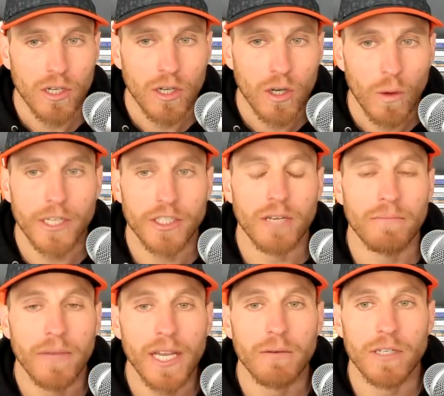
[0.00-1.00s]
which to
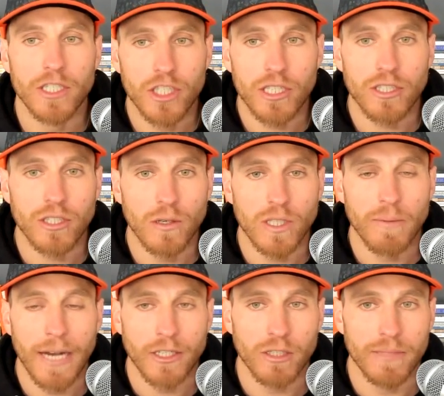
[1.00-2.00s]
me was just so
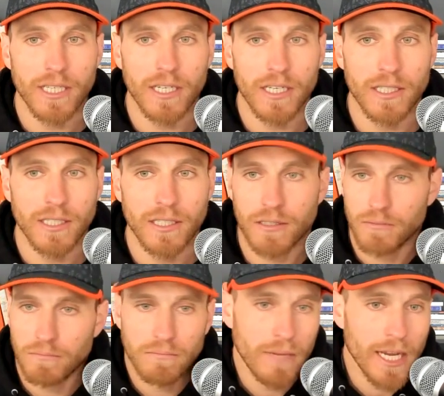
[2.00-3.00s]
special because
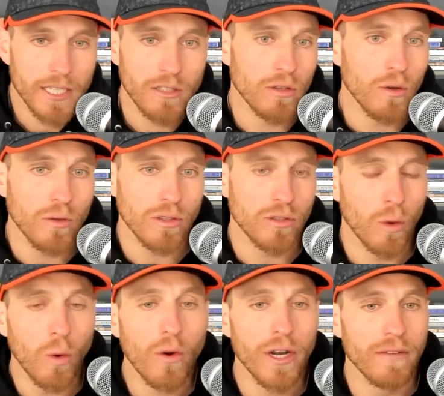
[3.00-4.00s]
Mason's whole
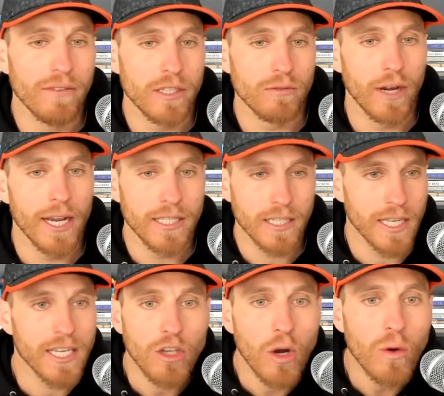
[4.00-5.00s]
story of this race is
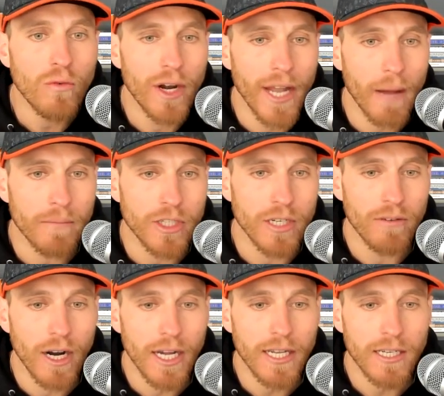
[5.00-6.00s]
his own redemption,
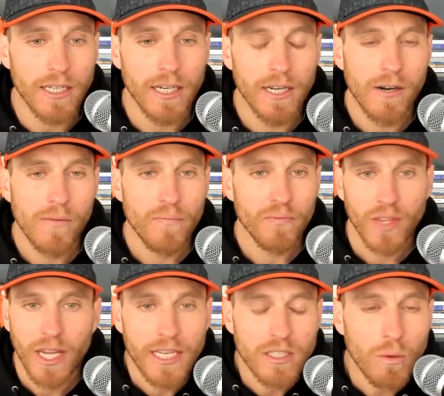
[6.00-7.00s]
right?
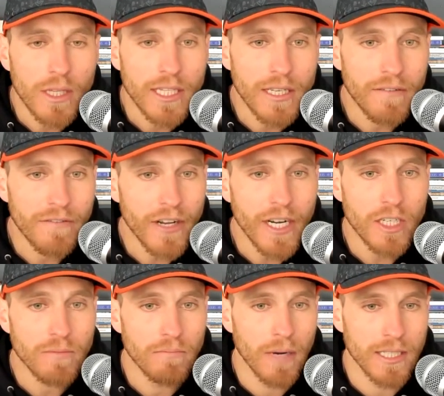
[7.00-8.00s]
He's the one that didn't finish
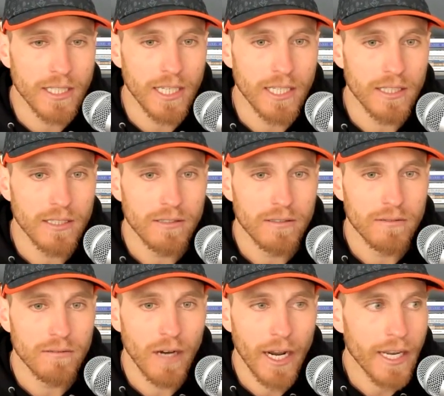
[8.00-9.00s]
Muncie,
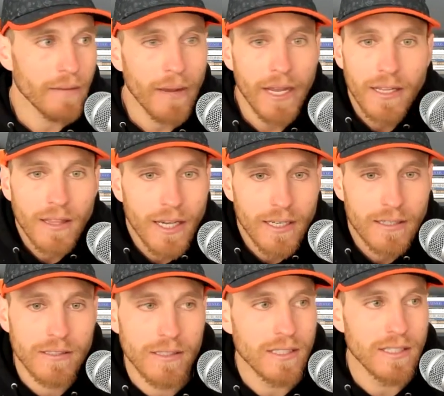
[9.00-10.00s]
right? He made it like
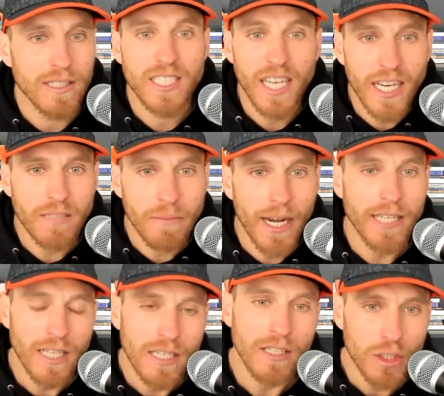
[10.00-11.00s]
6 minutes
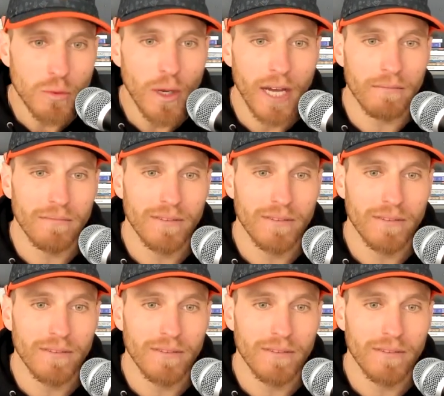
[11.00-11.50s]
into the swim.